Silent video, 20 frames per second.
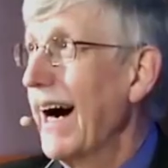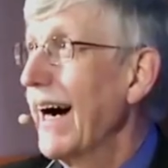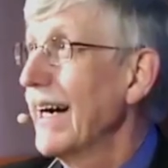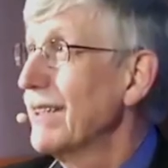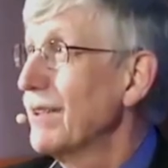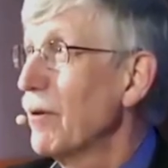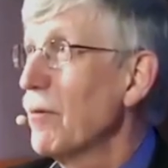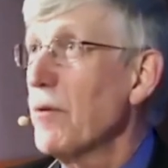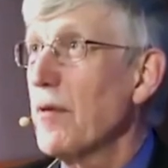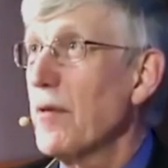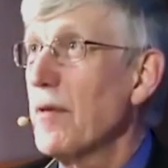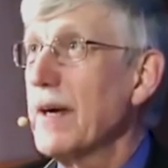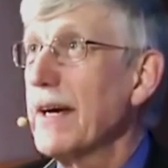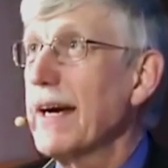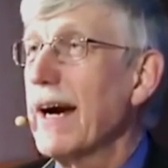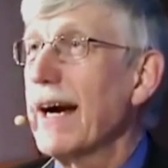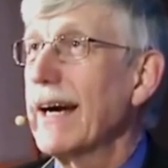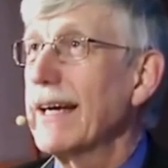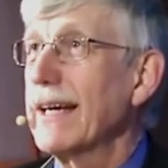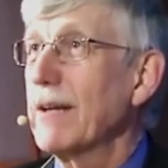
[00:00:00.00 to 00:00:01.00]
I don't
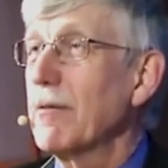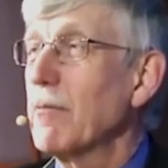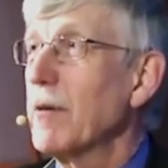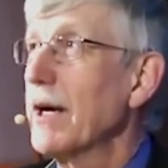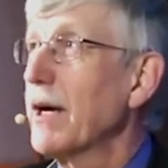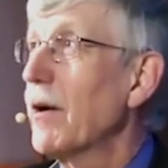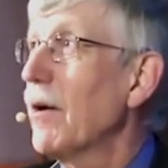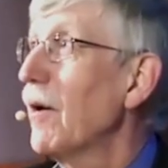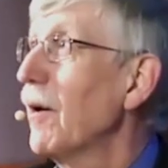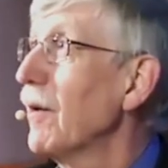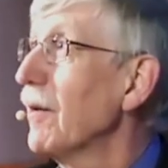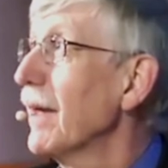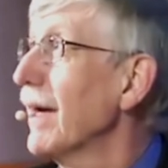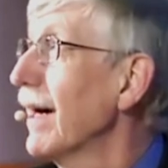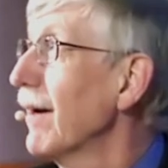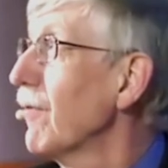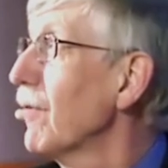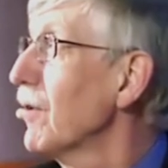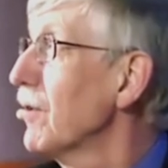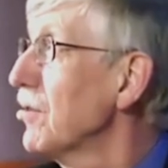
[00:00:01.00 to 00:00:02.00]
think I can recall
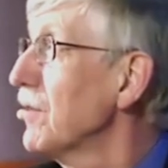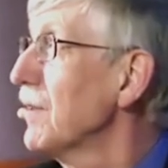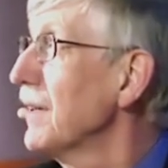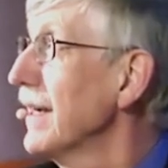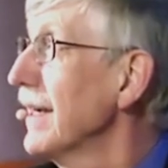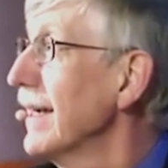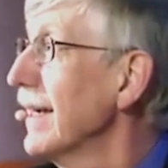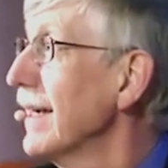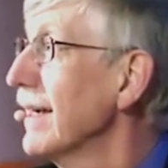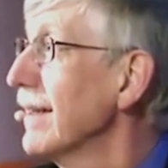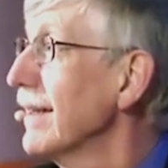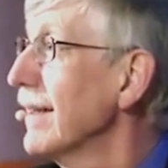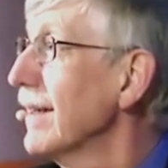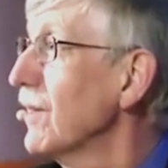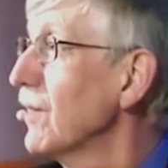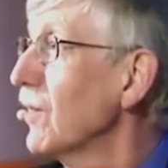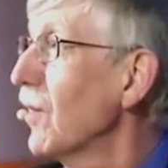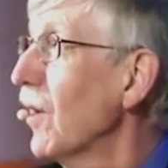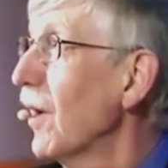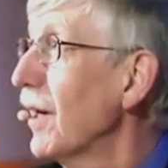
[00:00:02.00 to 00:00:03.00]
ever seeing
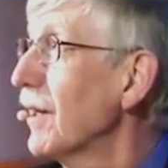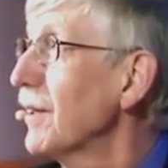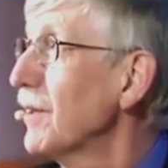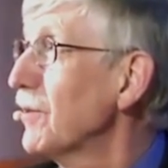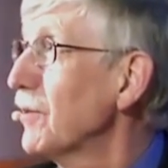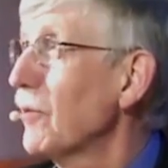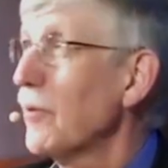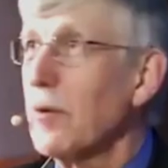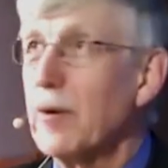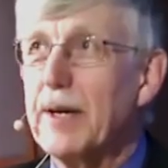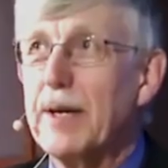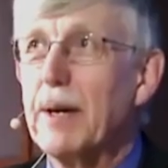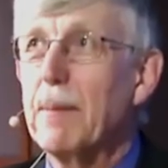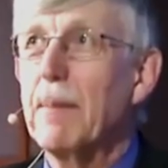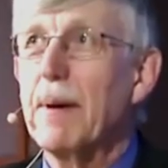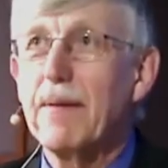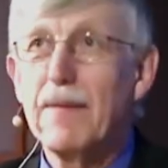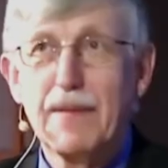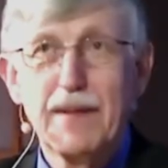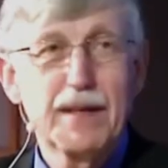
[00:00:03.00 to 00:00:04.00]
this
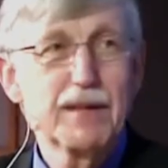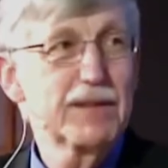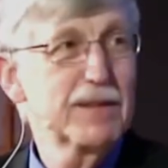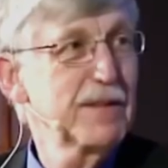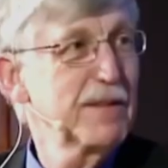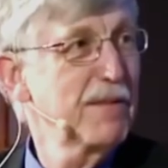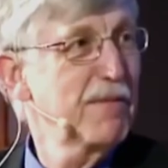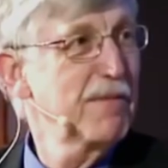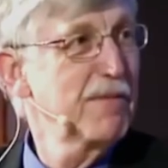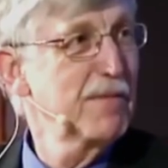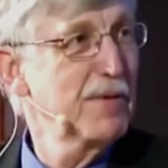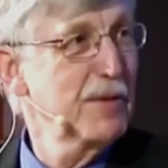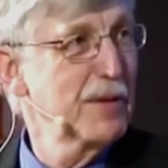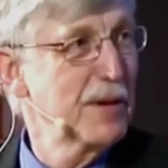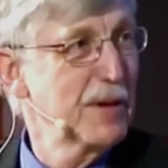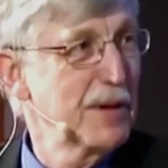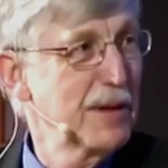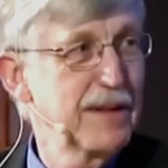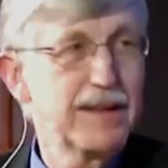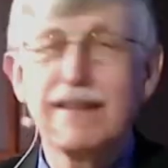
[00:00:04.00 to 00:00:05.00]
auditorium this
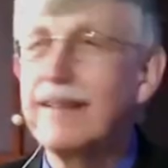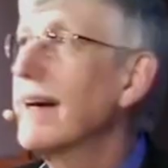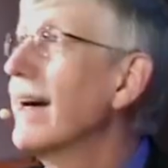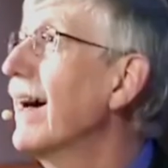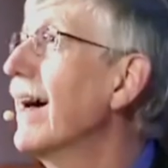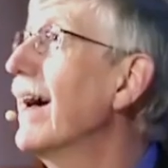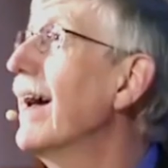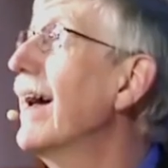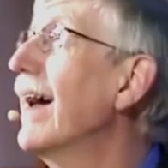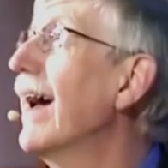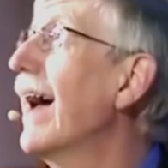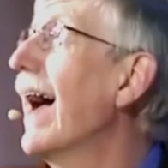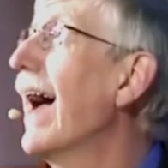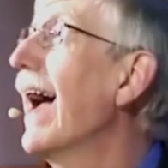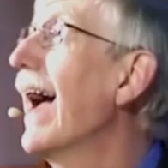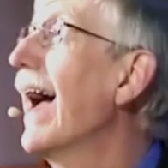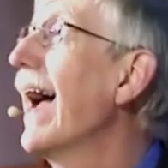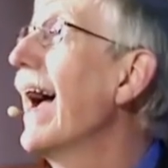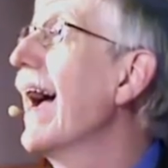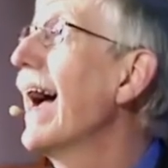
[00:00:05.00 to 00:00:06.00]
full.
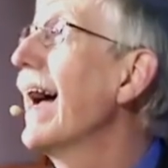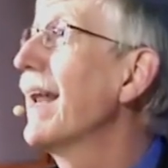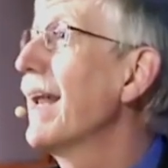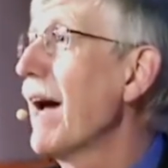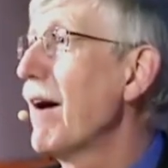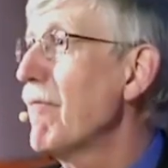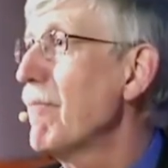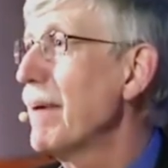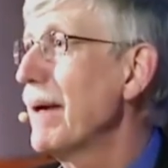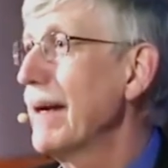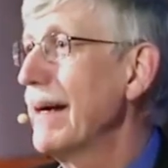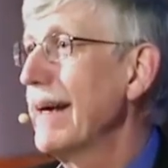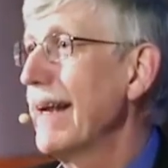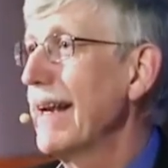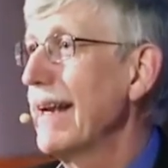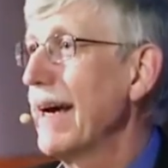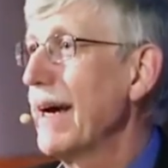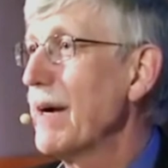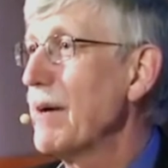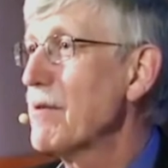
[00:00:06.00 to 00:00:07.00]
And I've been at
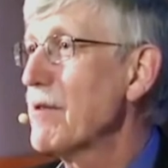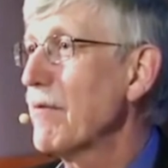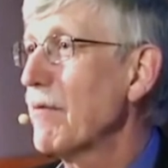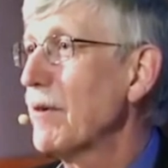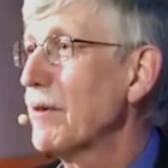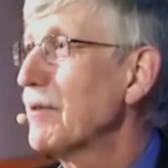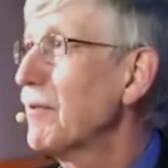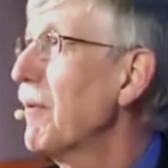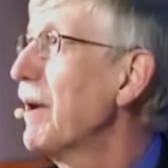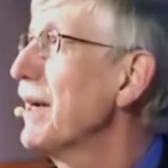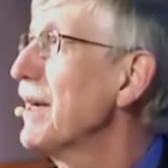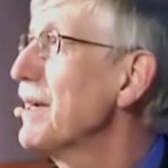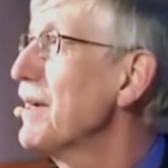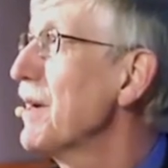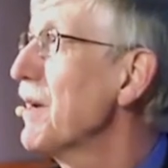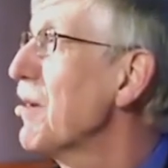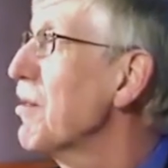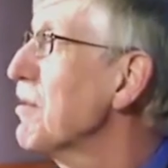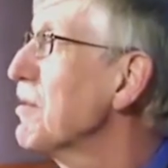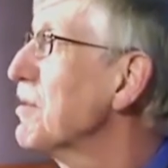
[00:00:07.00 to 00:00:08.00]
NIH for 20
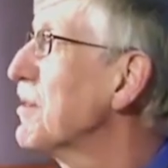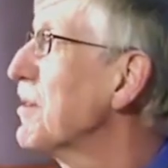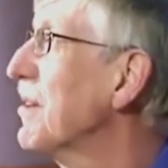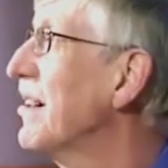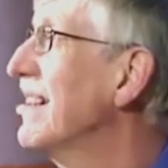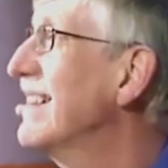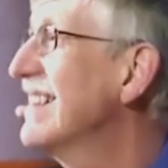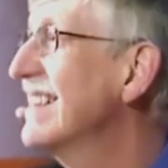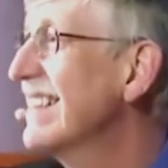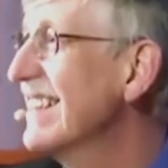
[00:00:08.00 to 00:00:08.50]
years.